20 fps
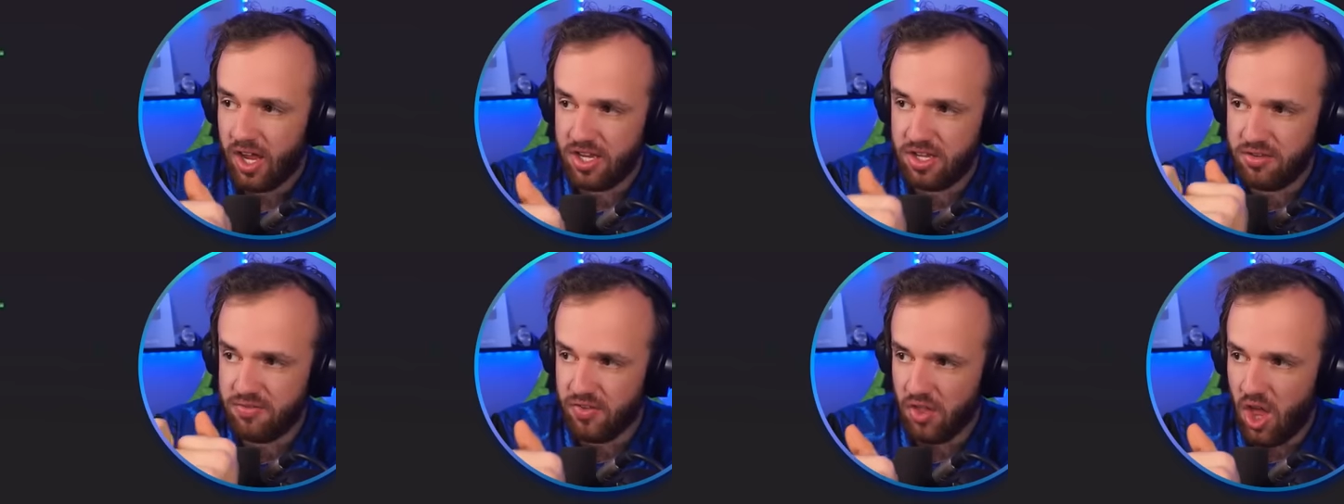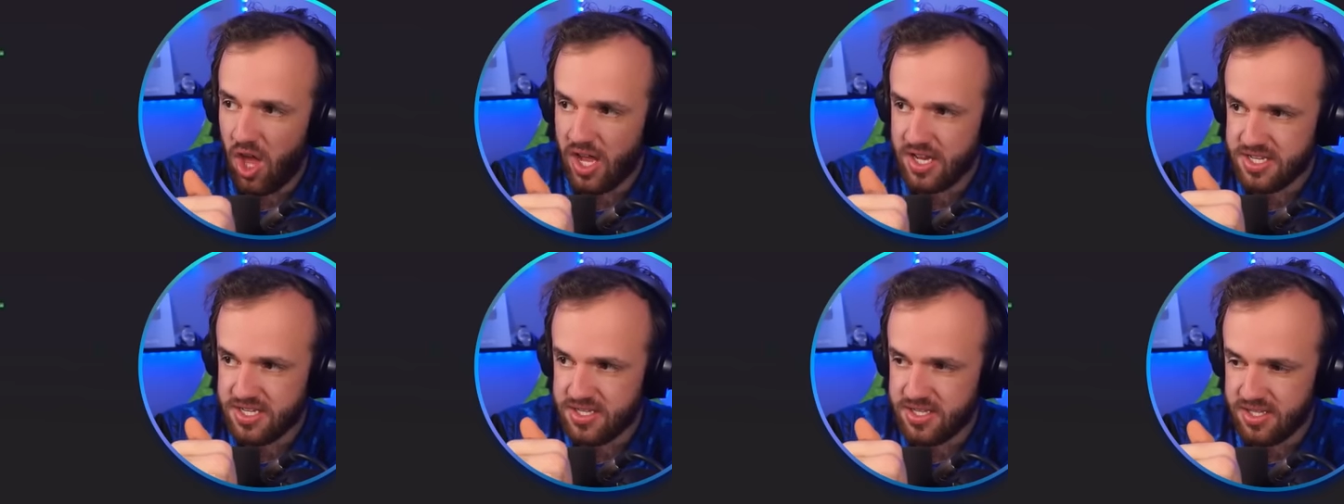And you've
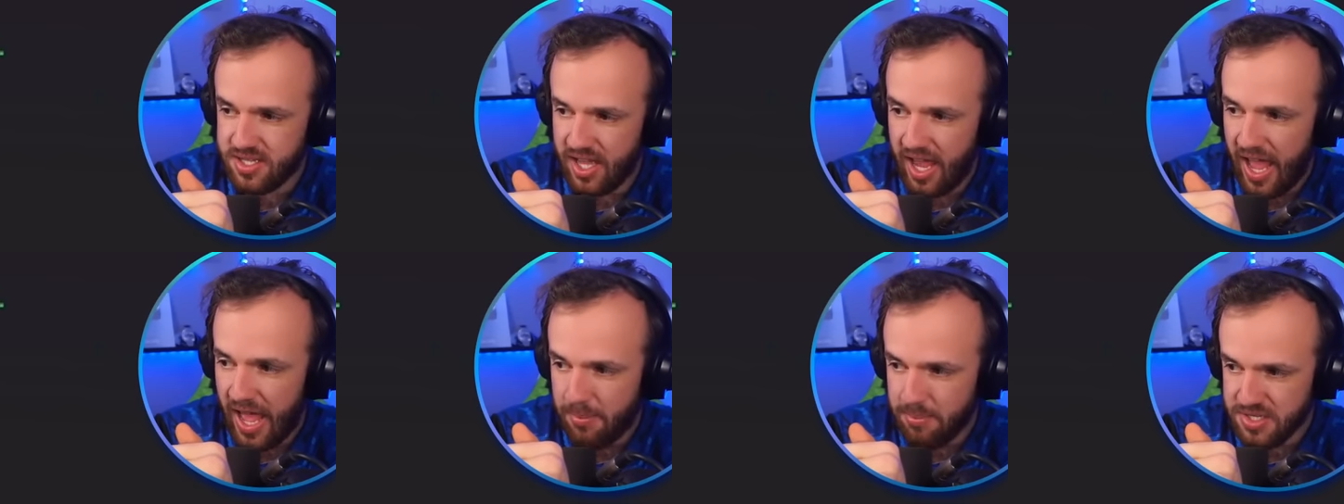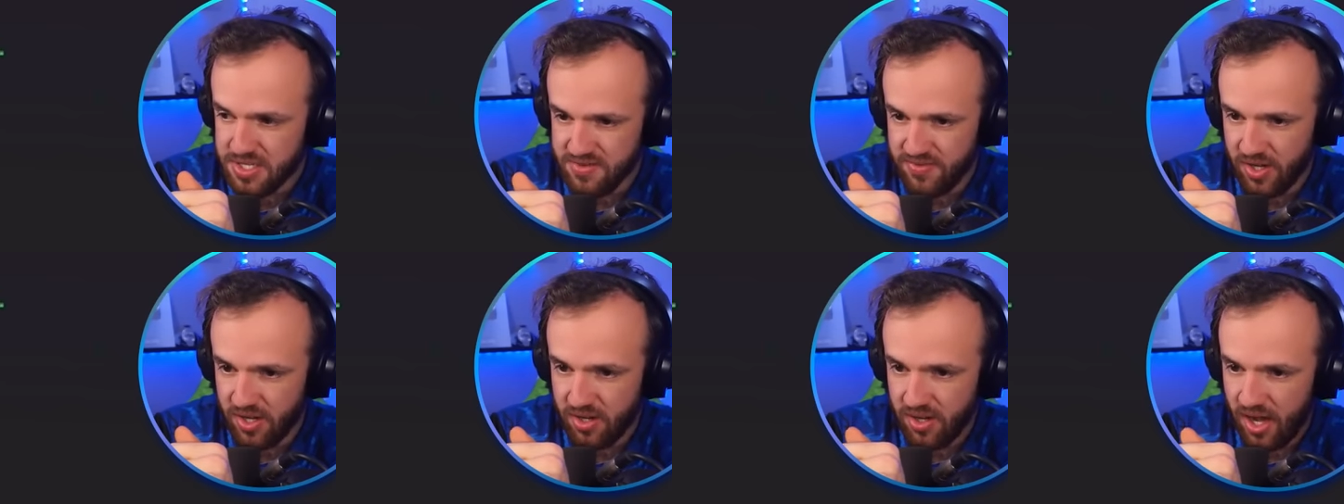lost the
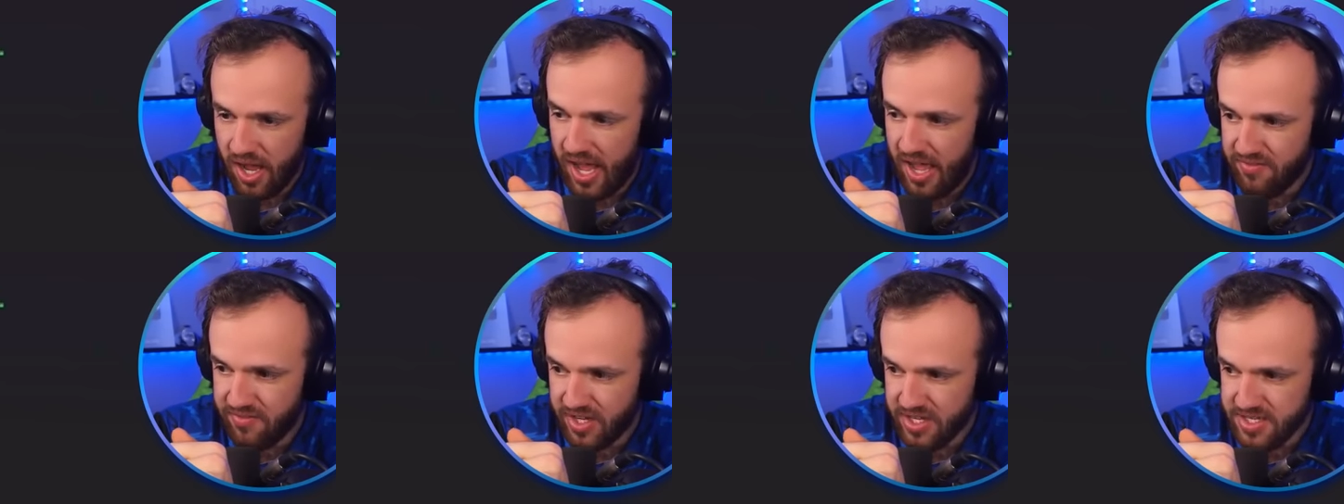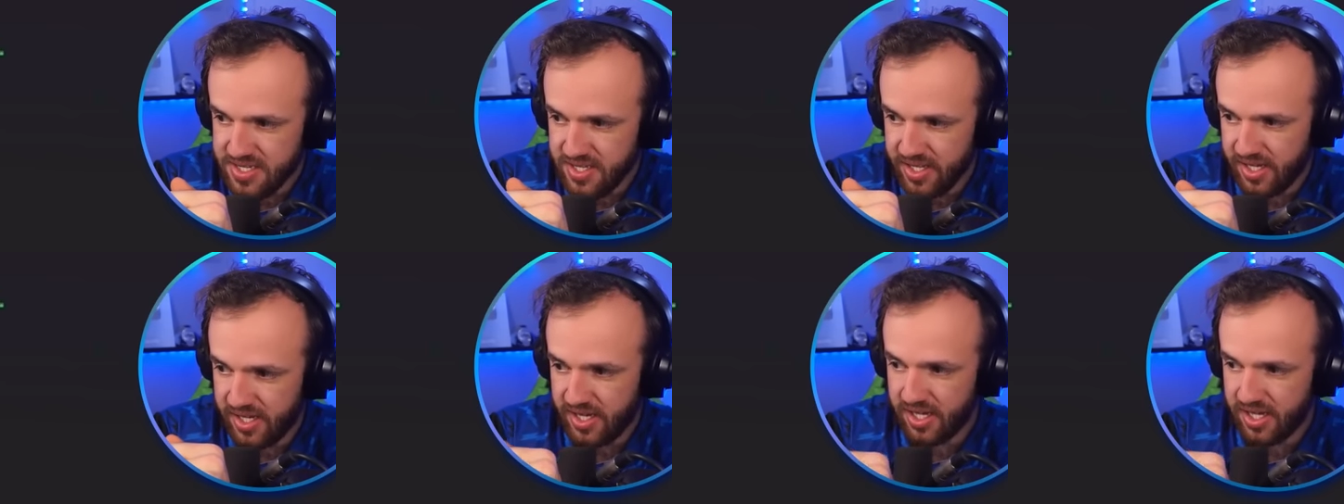atmosphere, obviously.